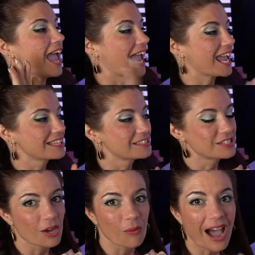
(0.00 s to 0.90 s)
And
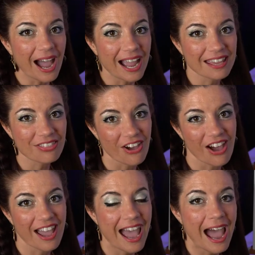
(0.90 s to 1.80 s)
so I
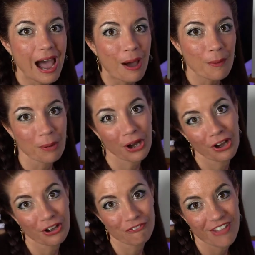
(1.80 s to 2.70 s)
thought, how
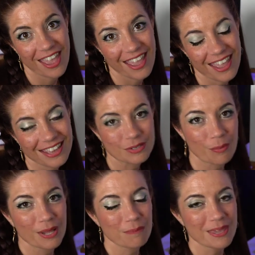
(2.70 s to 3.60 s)
perfect
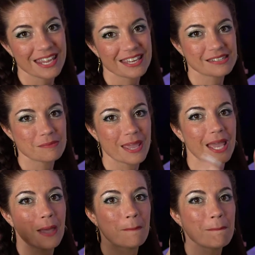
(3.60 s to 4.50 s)
would it be to make
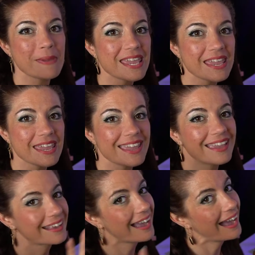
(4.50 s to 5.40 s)
a
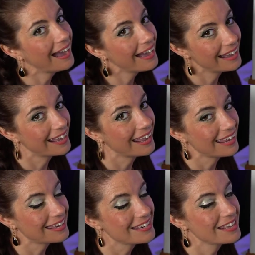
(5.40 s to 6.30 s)
bee
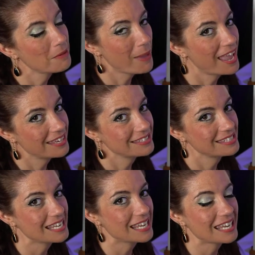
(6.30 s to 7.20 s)
kind
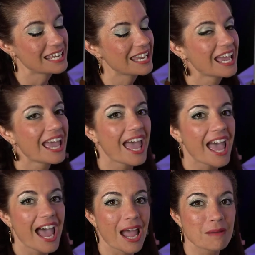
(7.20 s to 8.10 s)
painting
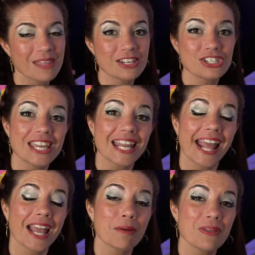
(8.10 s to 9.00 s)
um, that she can
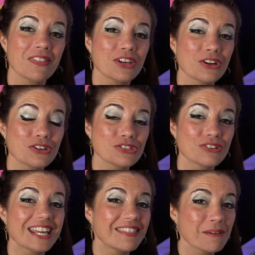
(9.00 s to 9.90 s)
hang up in the
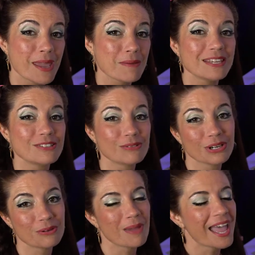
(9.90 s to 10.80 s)
nursery in the baby's
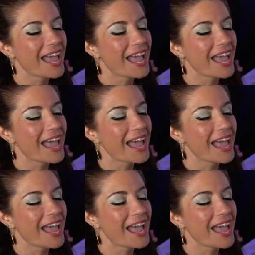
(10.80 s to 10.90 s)
room?